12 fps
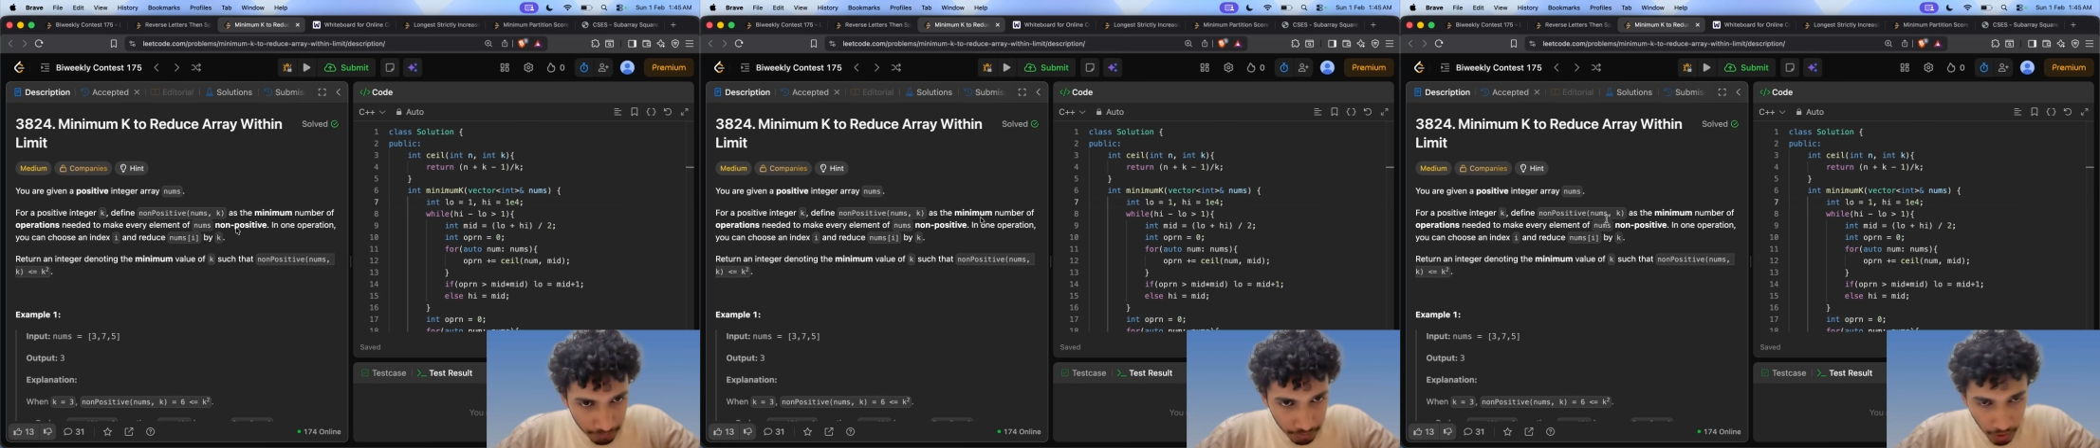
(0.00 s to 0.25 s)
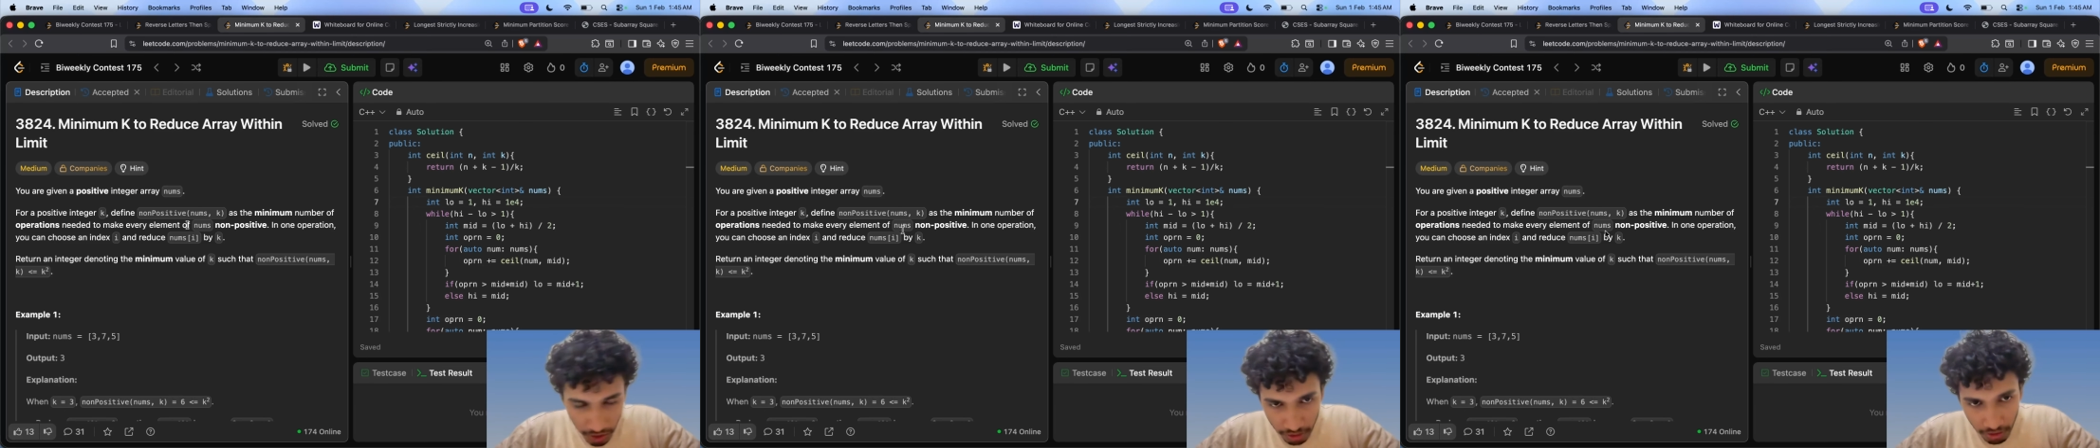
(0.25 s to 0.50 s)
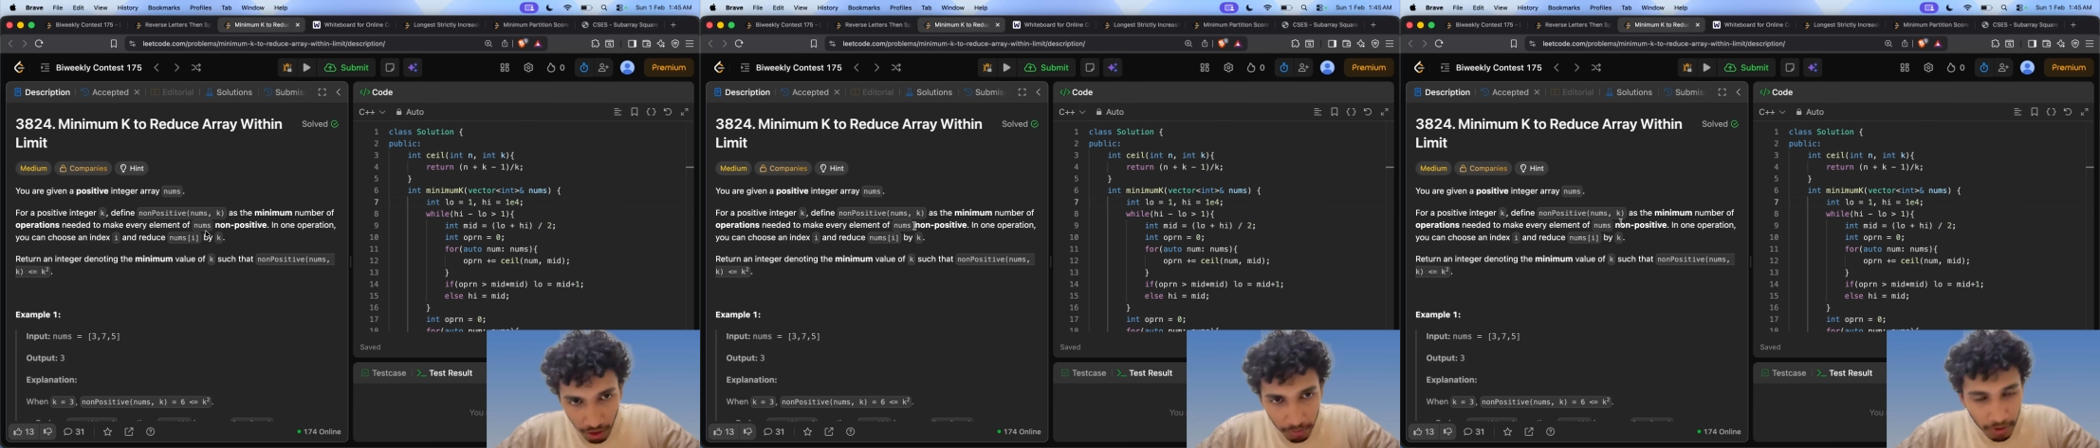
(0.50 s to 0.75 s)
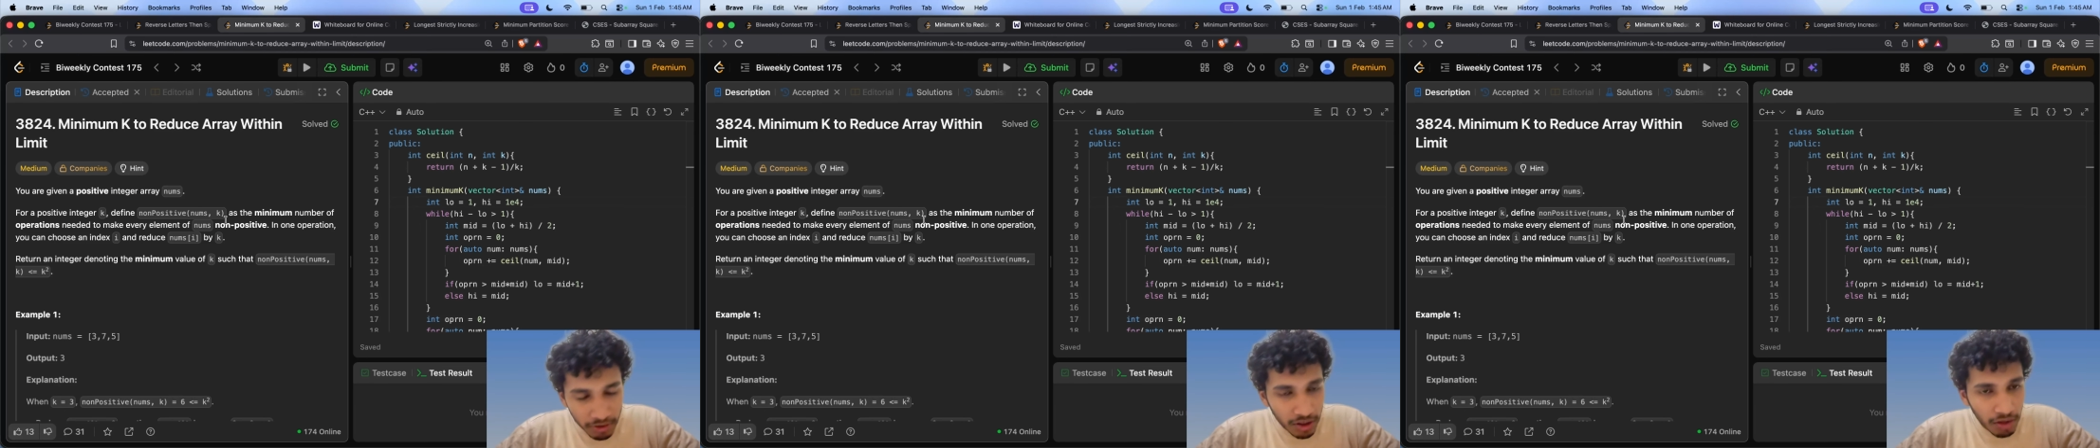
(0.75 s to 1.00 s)
What is
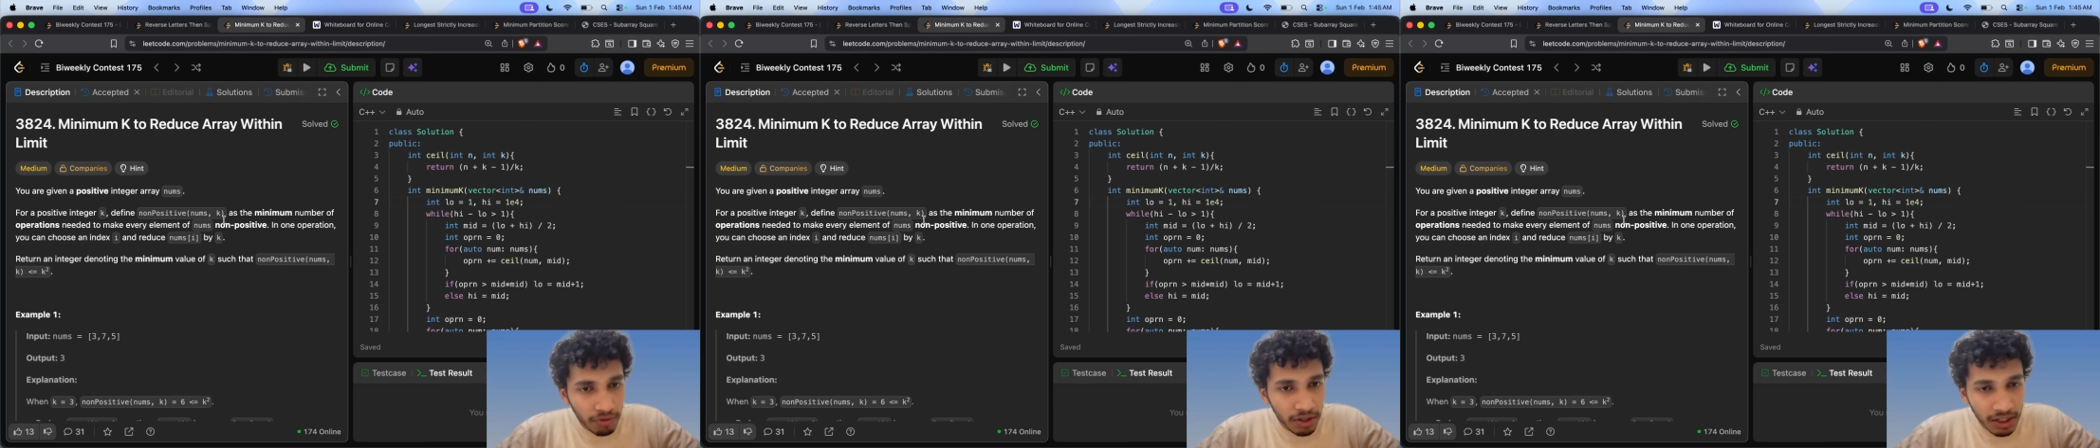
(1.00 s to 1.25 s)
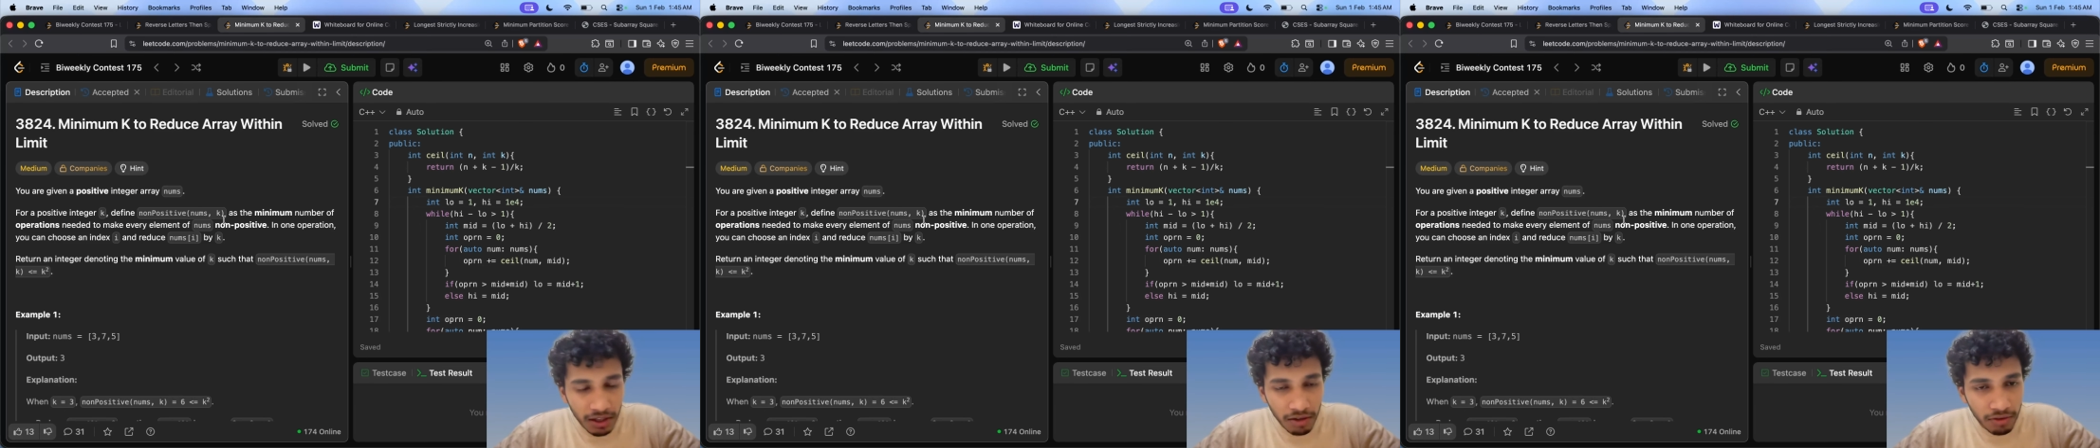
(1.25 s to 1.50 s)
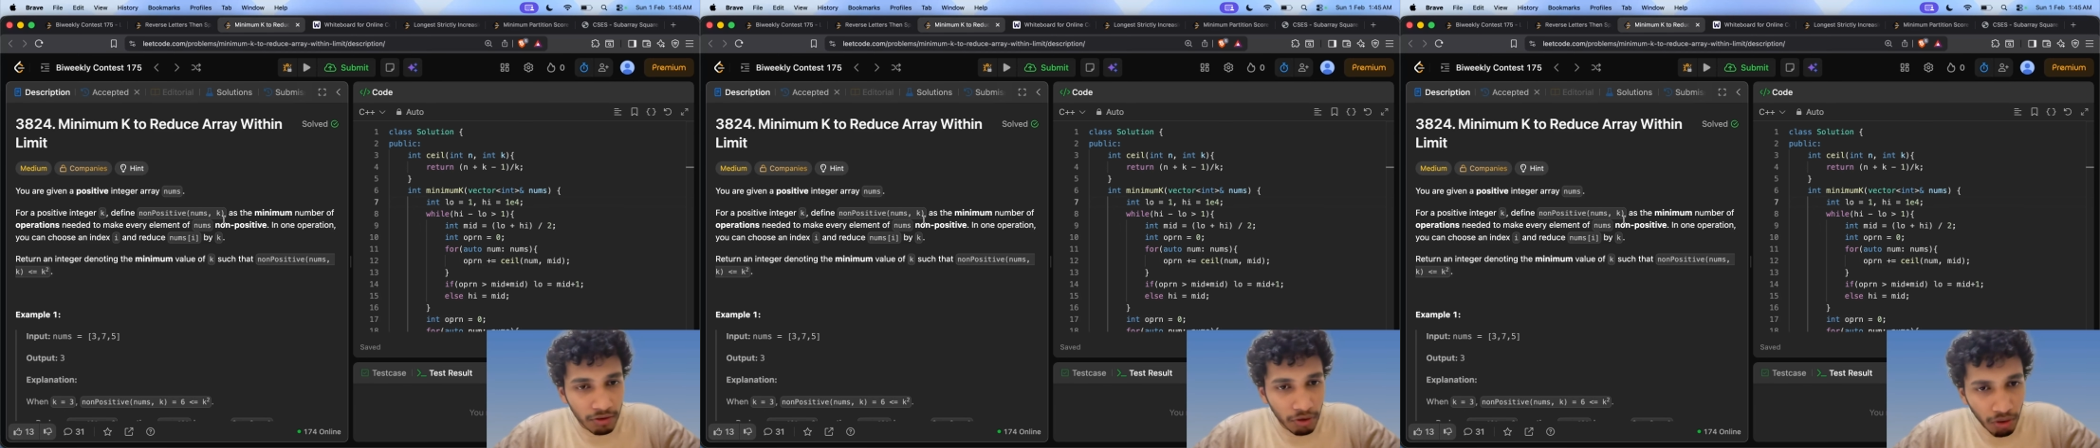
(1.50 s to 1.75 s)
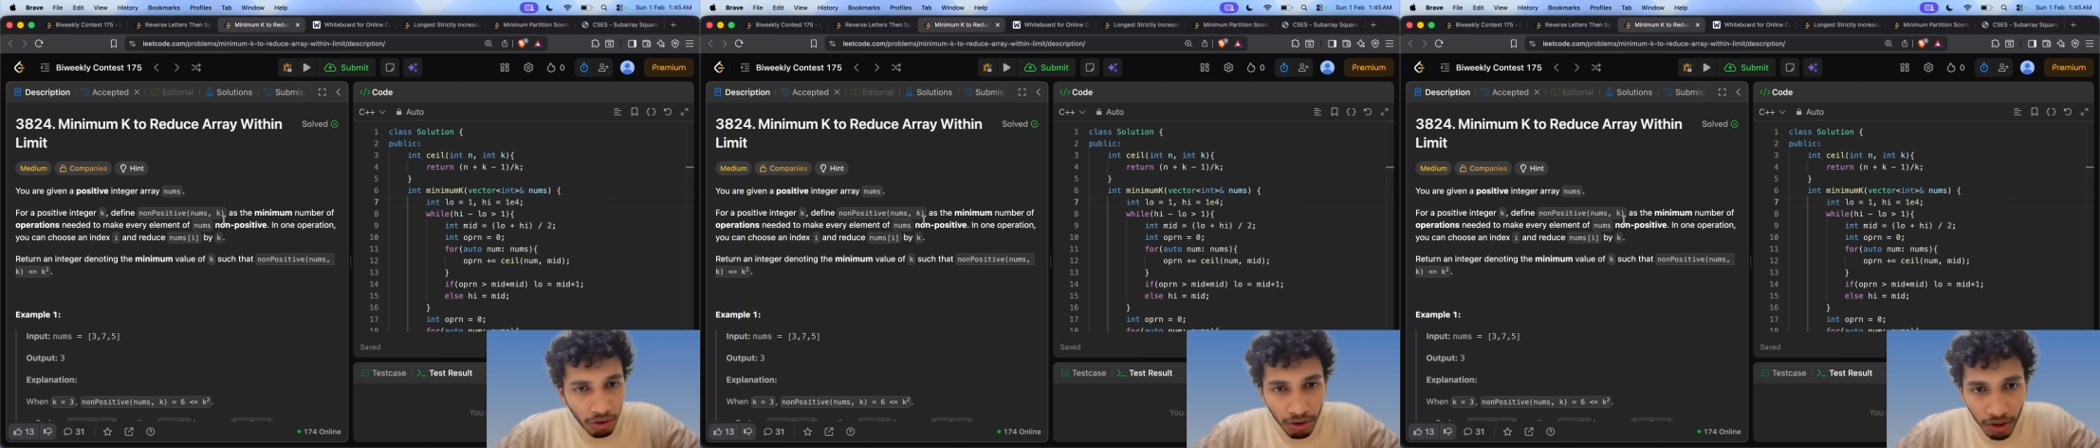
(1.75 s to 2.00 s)
non-positive? Either
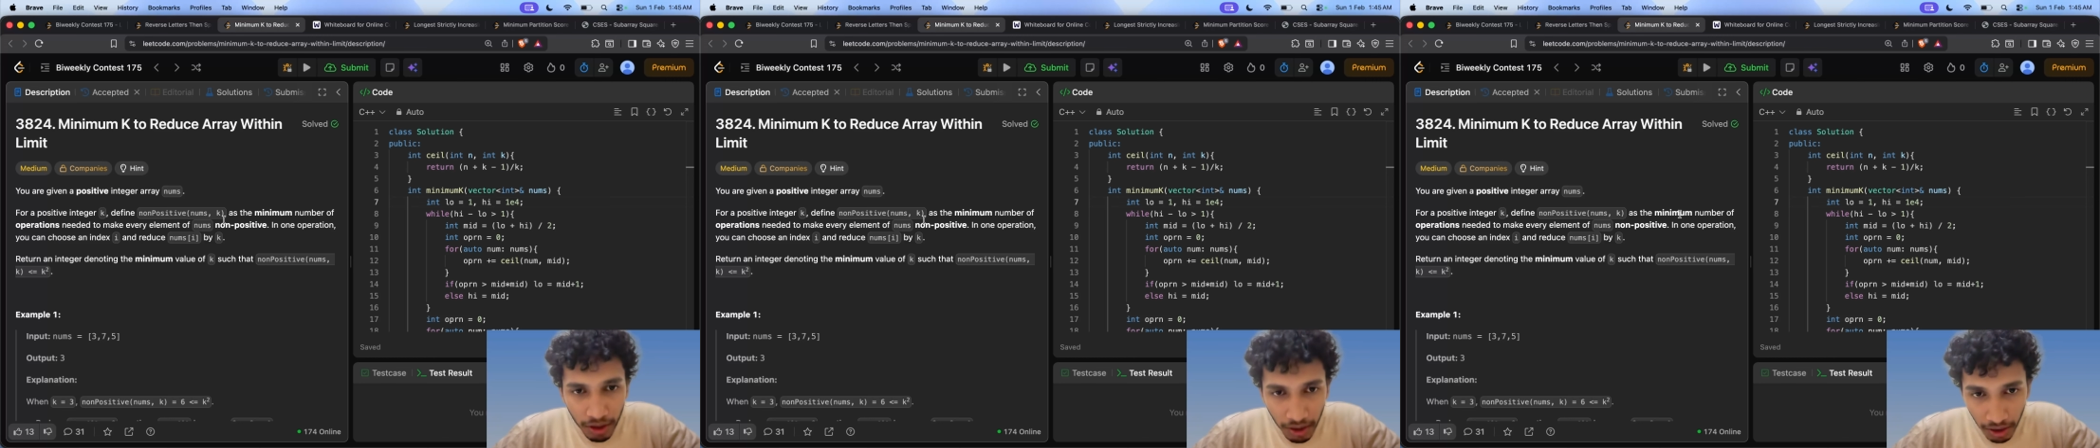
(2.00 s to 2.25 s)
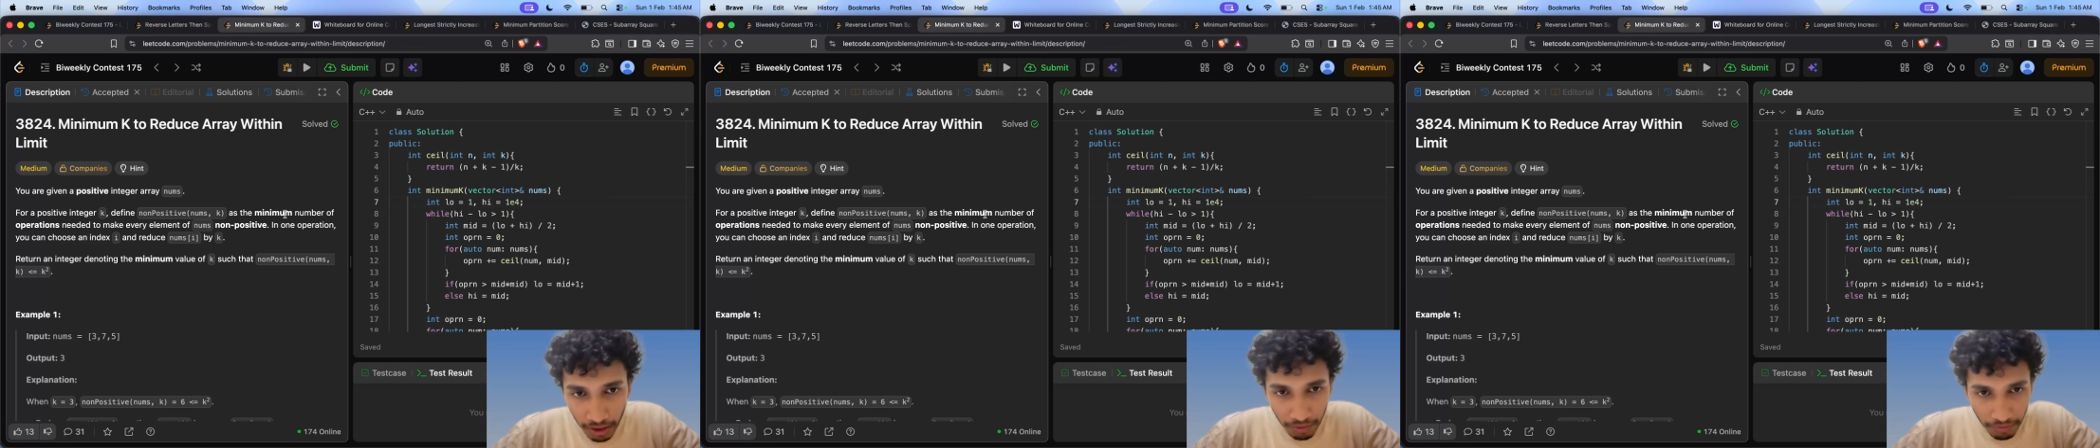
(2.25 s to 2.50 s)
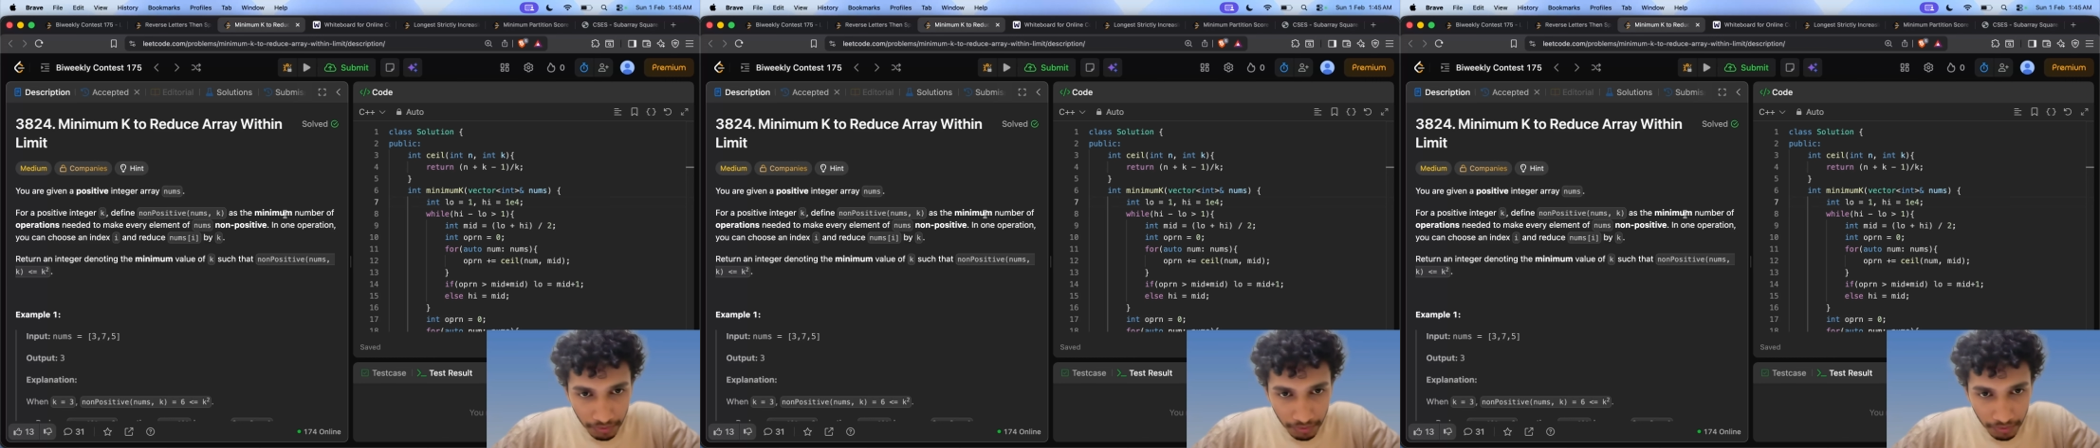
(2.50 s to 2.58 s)
0 or negative.